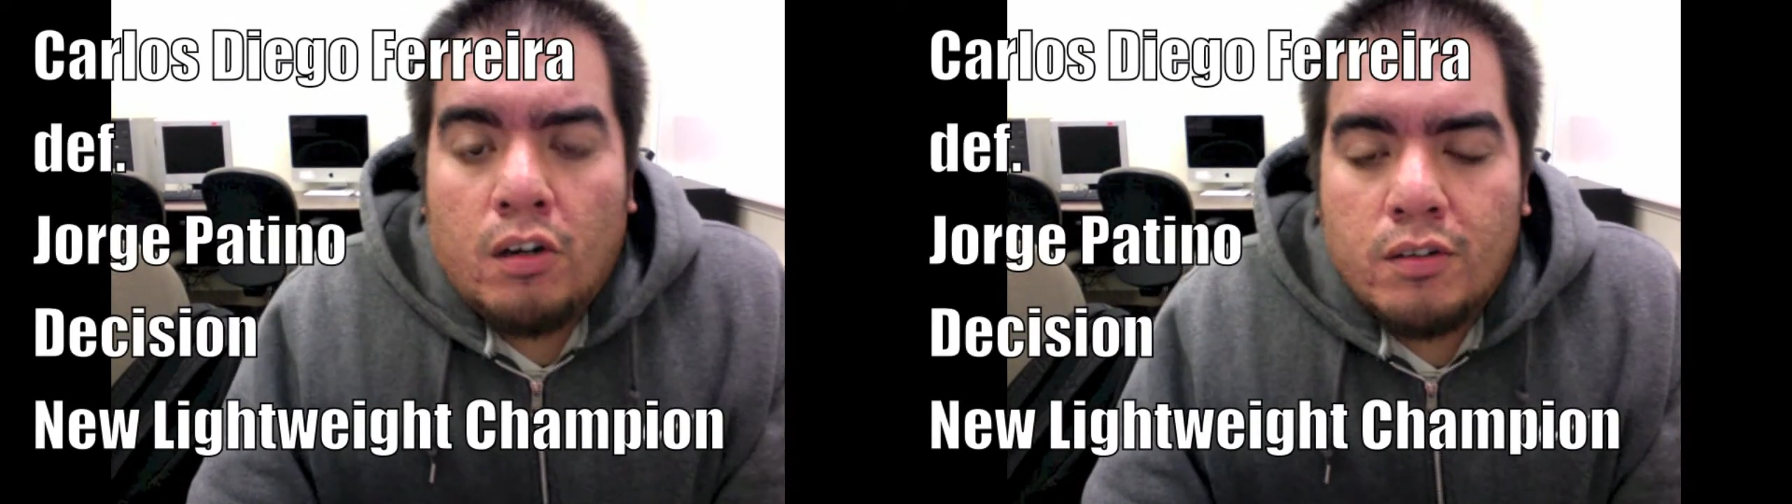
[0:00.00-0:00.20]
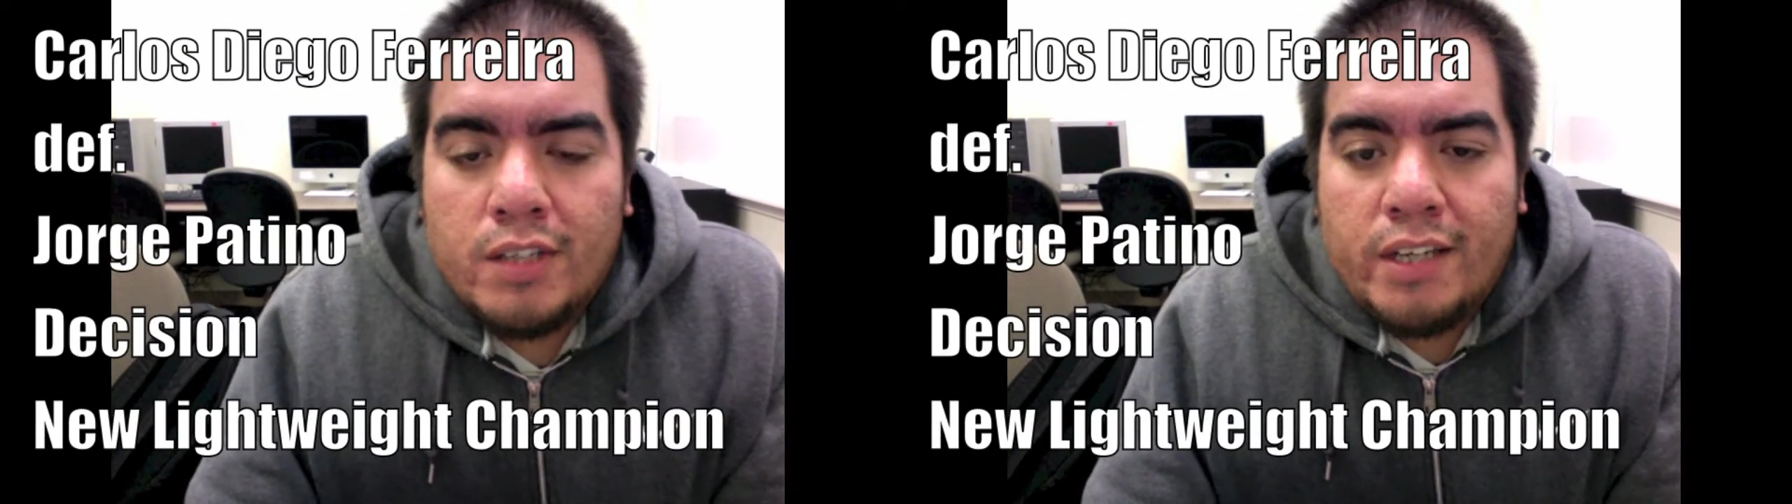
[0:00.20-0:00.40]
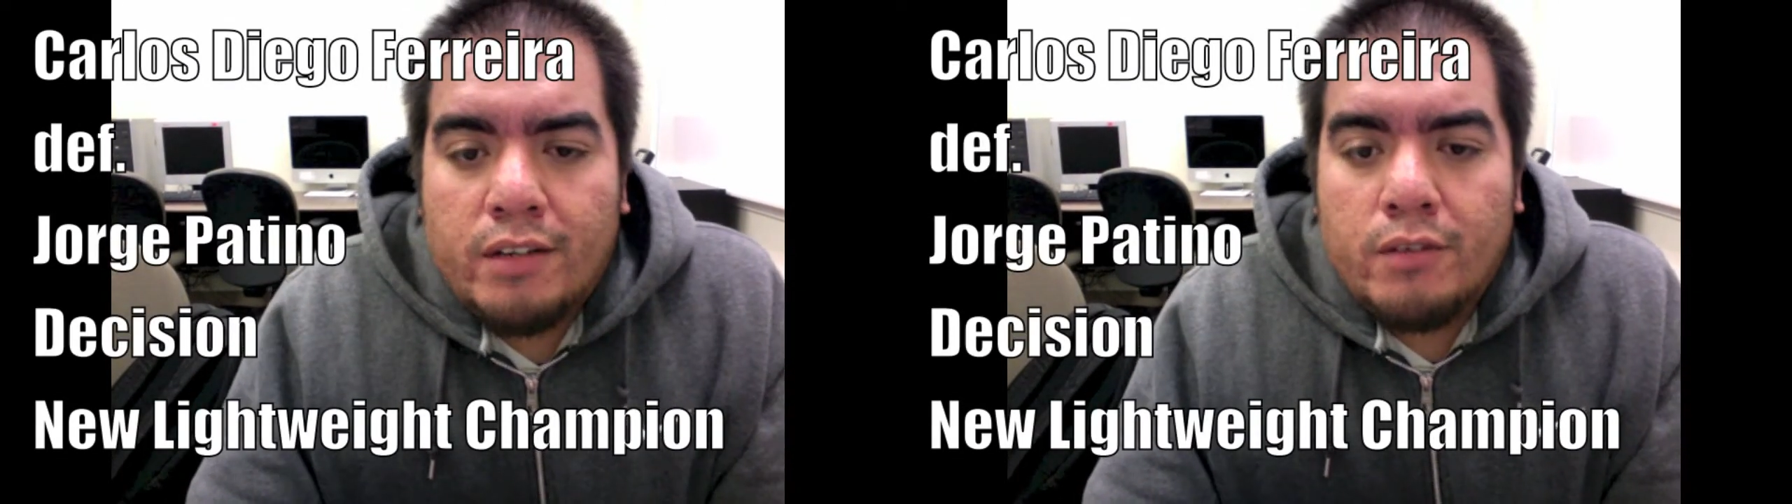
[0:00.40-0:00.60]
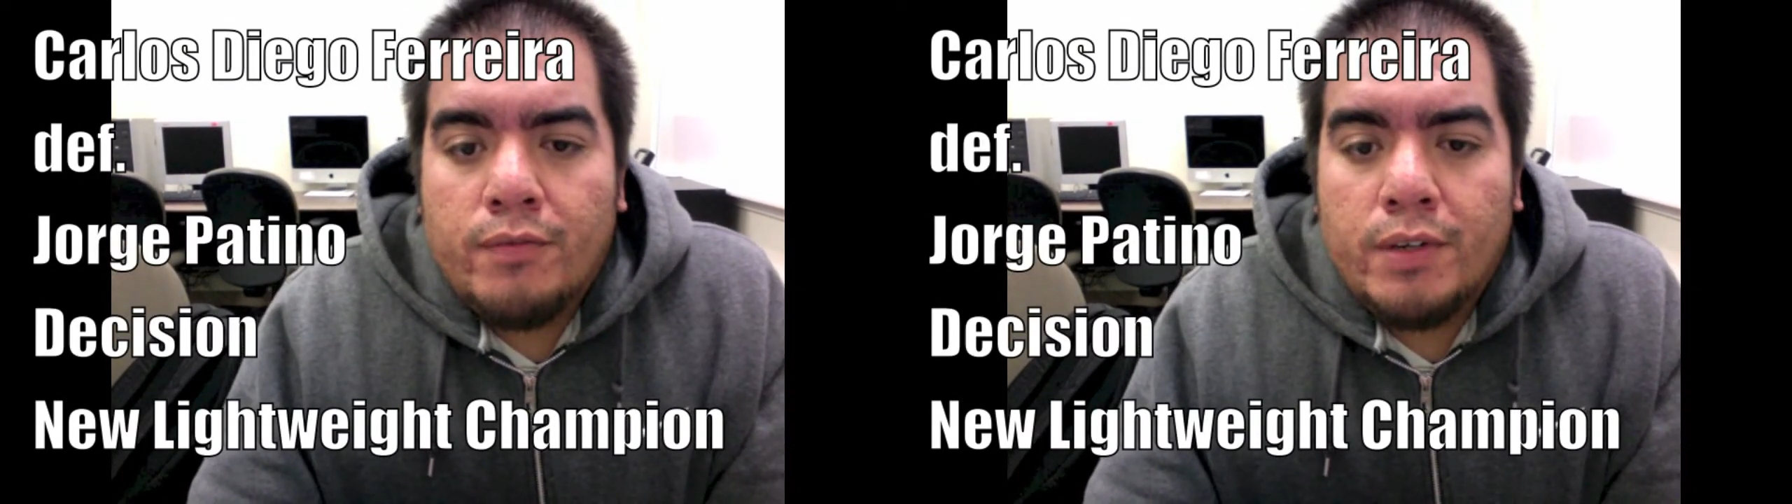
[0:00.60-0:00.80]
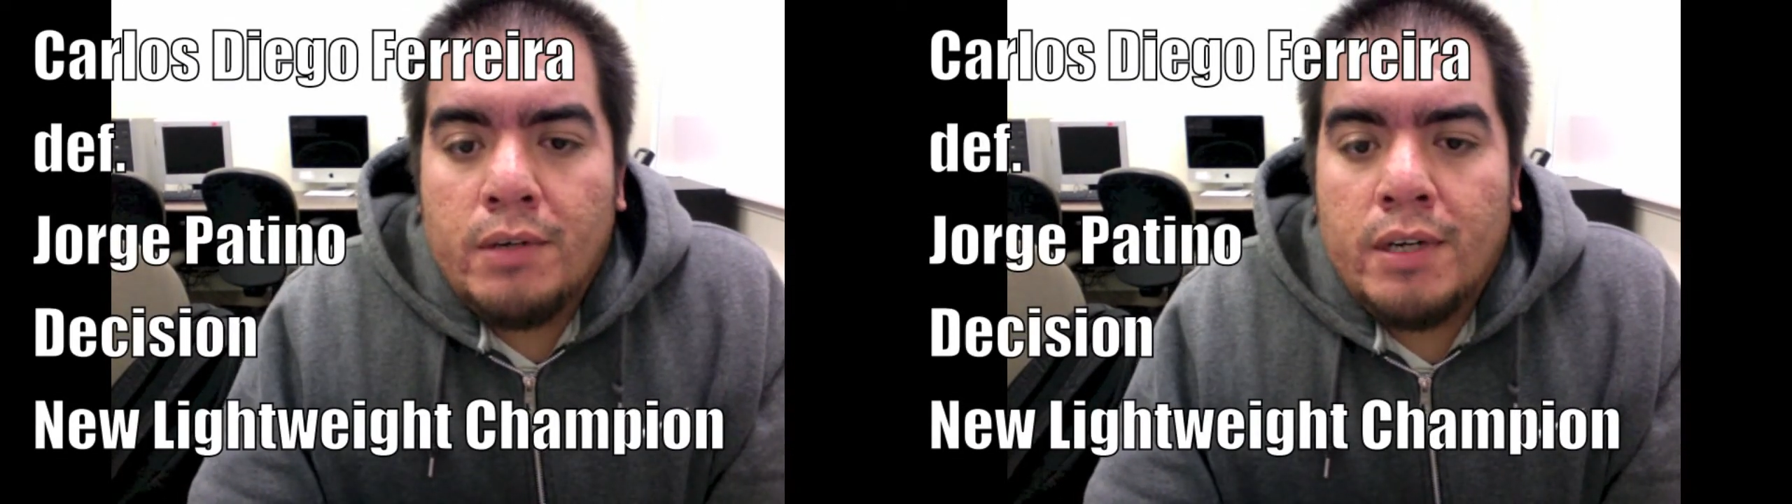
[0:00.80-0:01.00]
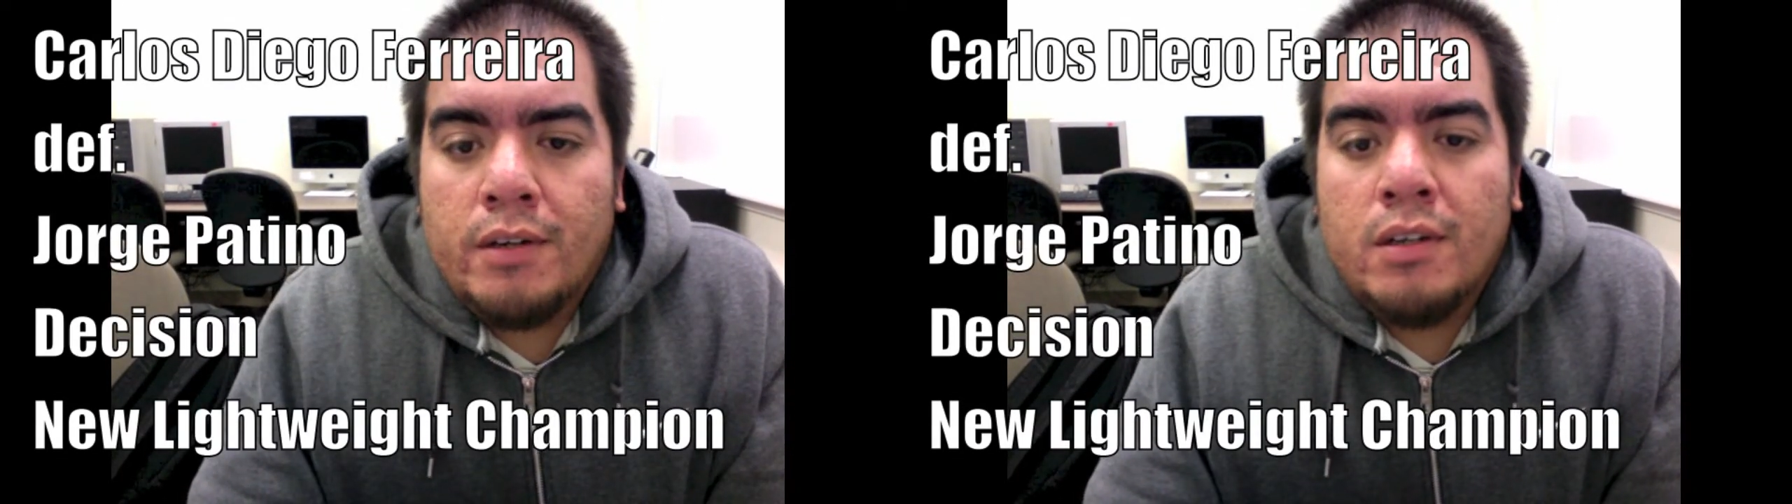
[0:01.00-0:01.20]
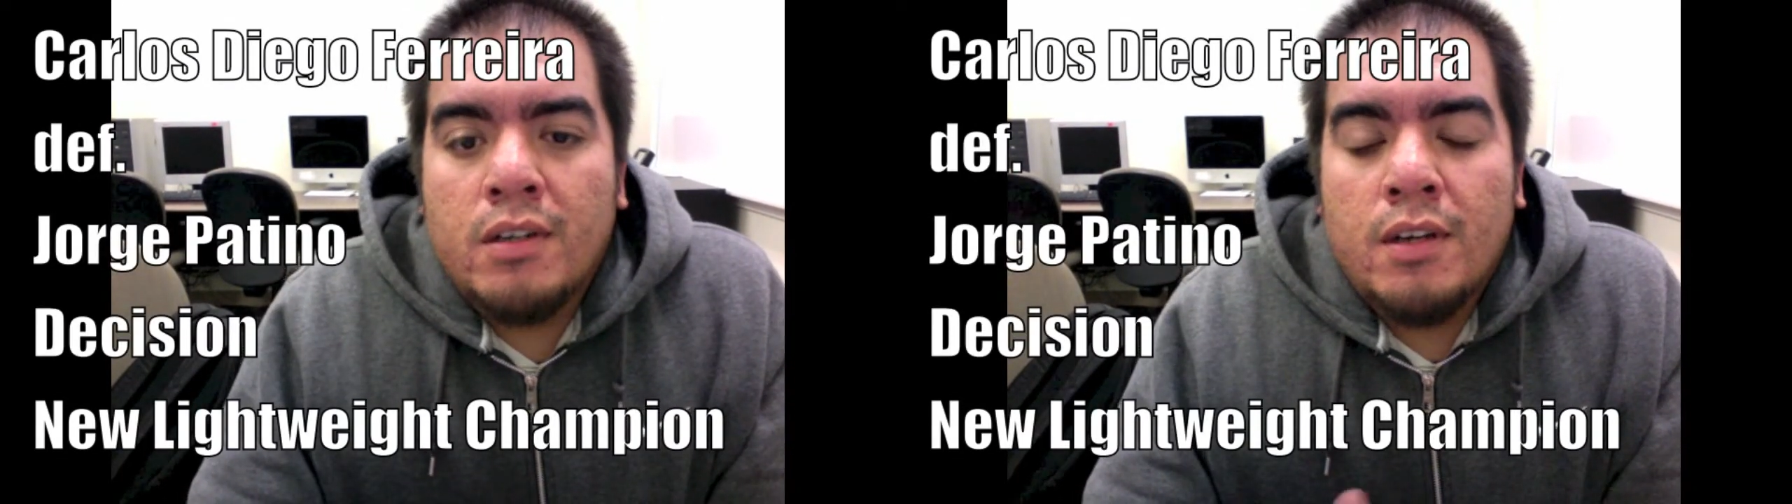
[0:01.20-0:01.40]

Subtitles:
Diego Ferreira